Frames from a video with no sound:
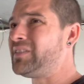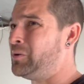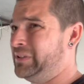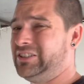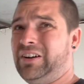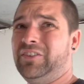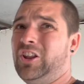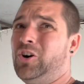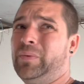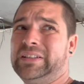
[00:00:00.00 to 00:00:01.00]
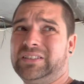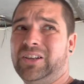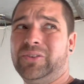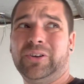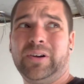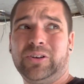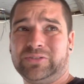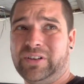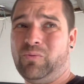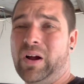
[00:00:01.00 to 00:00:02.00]
we still have a long ways to go. That I
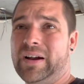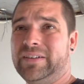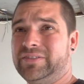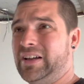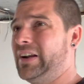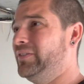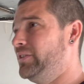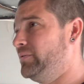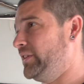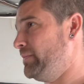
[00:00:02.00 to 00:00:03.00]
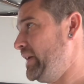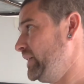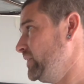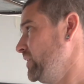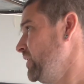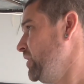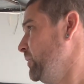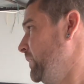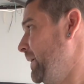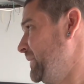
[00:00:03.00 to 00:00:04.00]
also have wires. I don't know if we're going to make it,
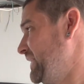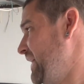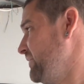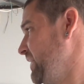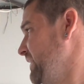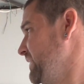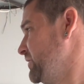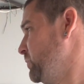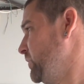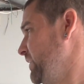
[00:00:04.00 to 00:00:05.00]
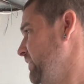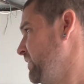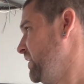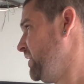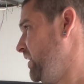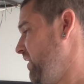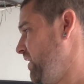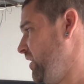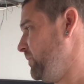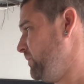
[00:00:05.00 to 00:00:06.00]
but I'm going to dive right in this morning.
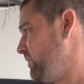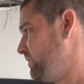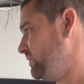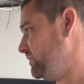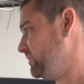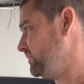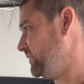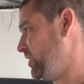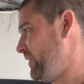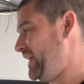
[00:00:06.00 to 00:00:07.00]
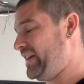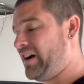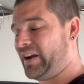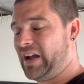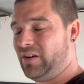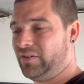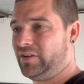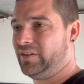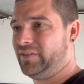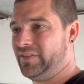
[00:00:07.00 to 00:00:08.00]
Go ahead and knock out
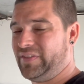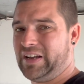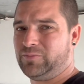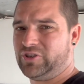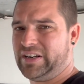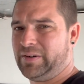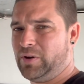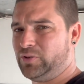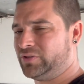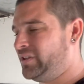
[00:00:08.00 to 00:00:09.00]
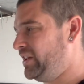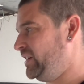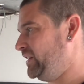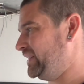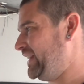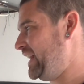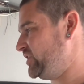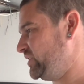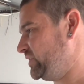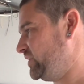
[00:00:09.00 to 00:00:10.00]
the thing I'm dreading the most, the
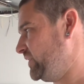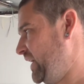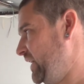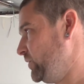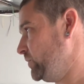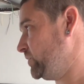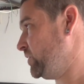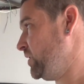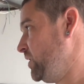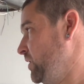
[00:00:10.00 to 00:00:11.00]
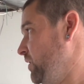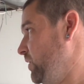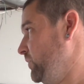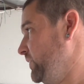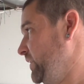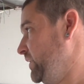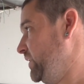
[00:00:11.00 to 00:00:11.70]
latches, the handles on the